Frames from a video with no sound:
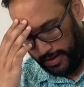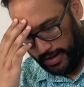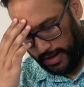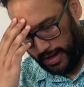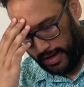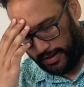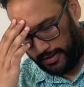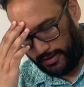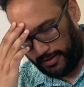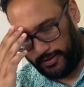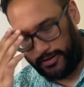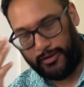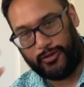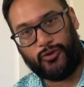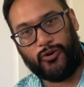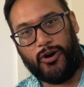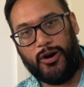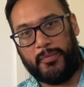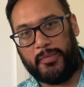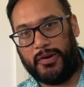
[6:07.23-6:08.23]
And just the
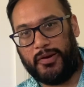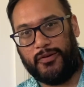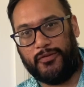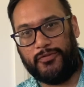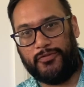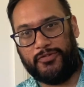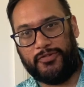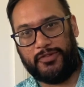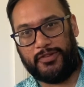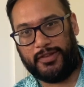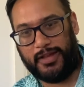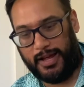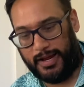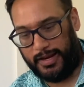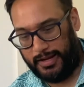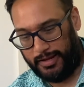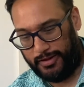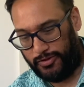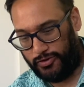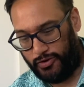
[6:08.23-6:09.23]
timing of his
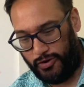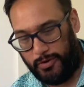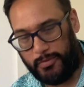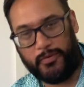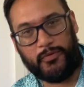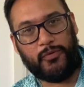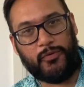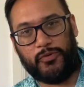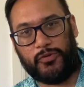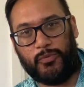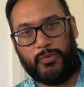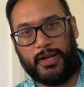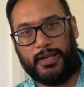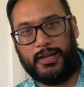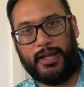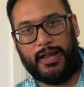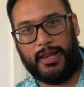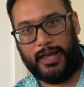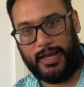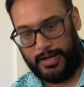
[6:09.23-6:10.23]
starting his job, if it was one
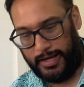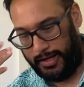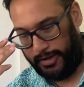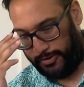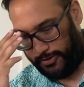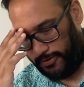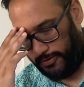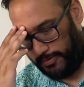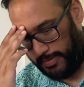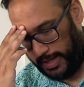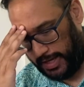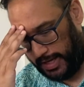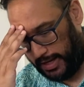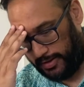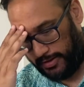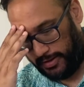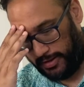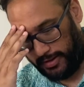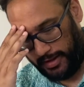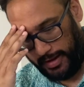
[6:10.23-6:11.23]
day later, he'd still be here.
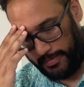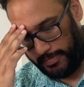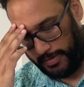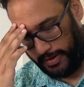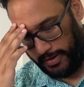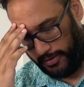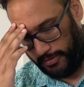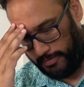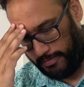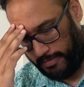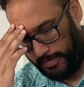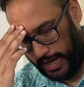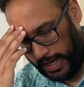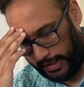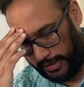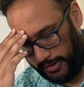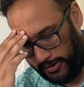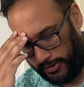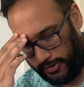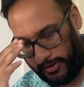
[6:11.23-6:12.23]
It's just absolute
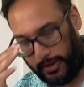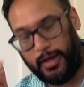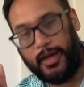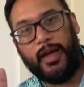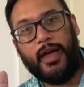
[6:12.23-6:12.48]
madness.